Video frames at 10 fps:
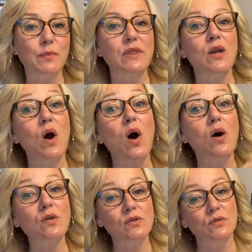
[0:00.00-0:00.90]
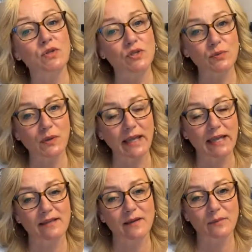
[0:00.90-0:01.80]
but then also to
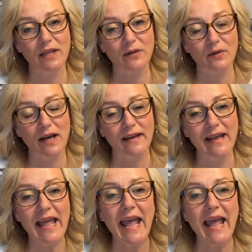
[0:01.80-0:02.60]
duplicate them later on.